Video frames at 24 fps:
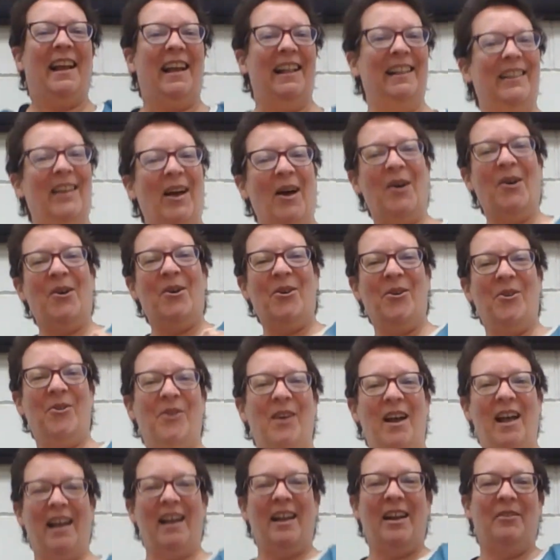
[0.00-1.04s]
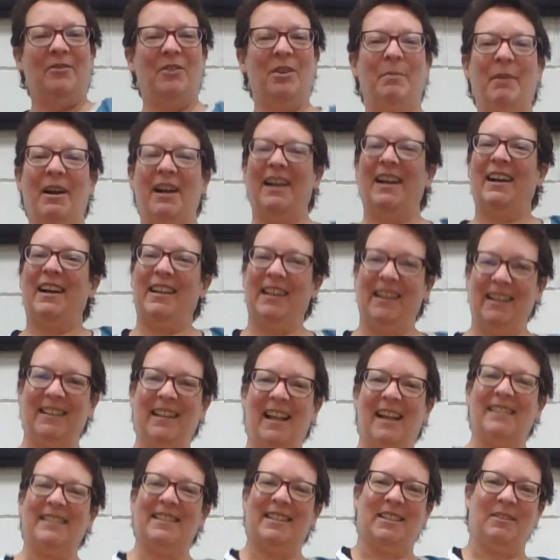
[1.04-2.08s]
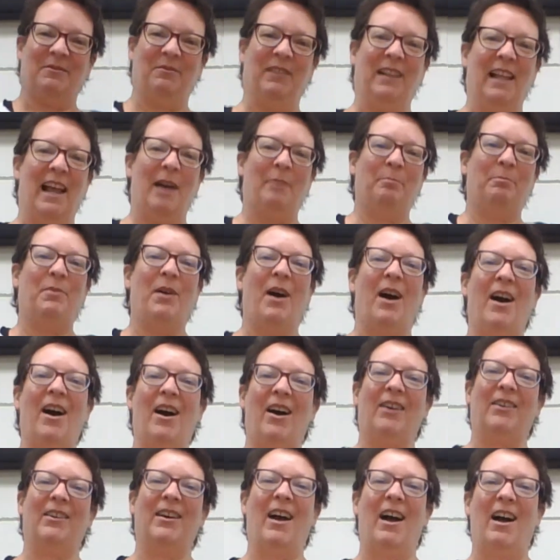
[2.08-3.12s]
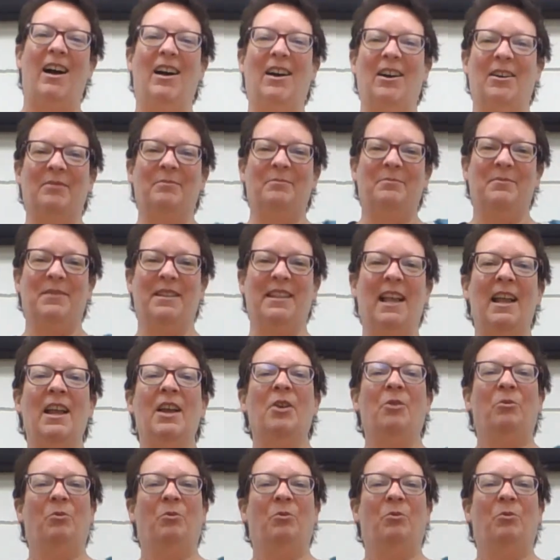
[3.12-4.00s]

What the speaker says: Hello, everybody, let's flap our arms.